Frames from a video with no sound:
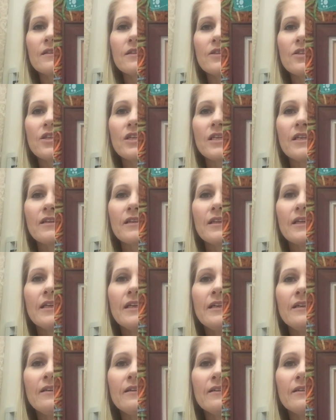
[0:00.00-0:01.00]
The chart
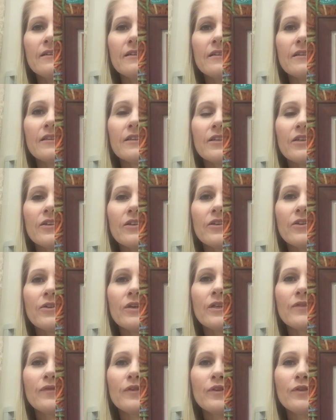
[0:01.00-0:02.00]
there. I know
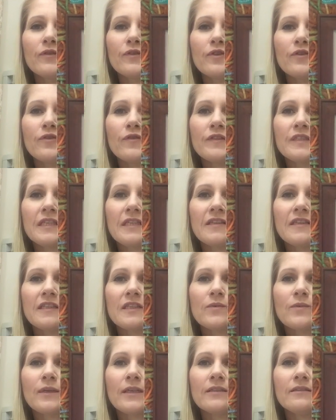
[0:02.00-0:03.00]
quite a few of you have seen
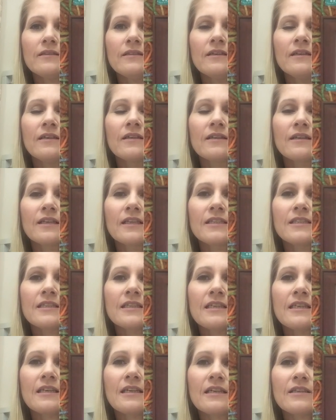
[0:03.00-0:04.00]
this one.
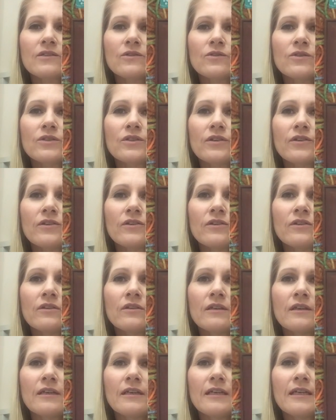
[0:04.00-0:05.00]
Lizzie has also
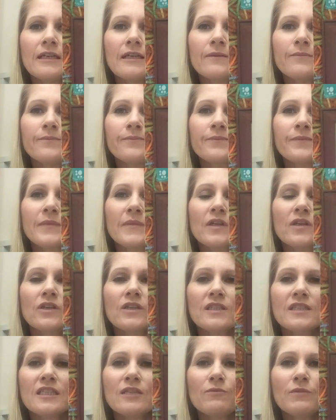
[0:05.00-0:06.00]

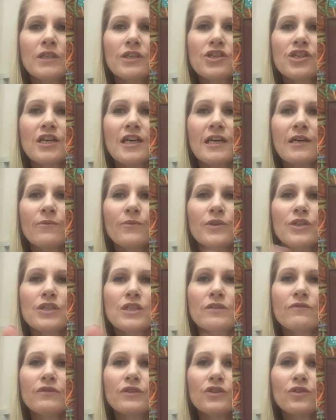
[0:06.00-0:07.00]
got a similar chart
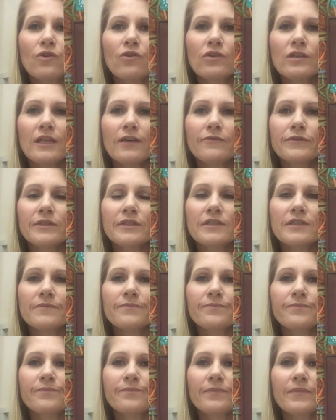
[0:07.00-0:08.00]
which is for dog lovers,
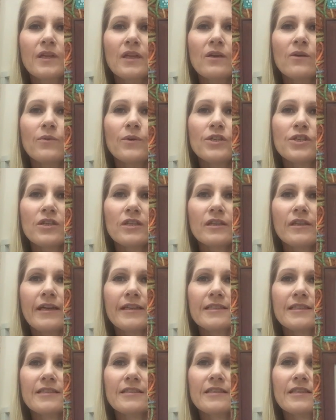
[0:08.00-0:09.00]
which I'd
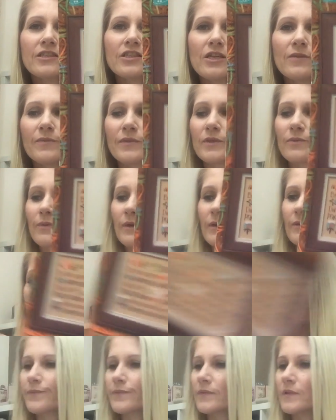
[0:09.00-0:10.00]
like to stitch up as
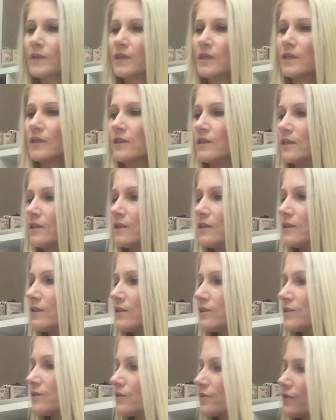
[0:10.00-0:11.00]
well.
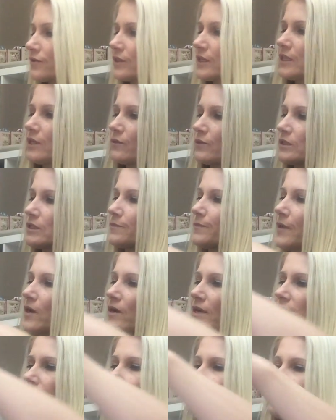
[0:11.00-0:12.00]
So here is
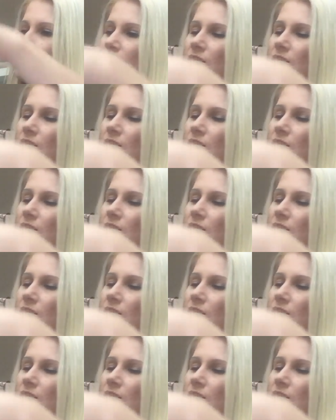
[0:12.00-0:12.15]
mine,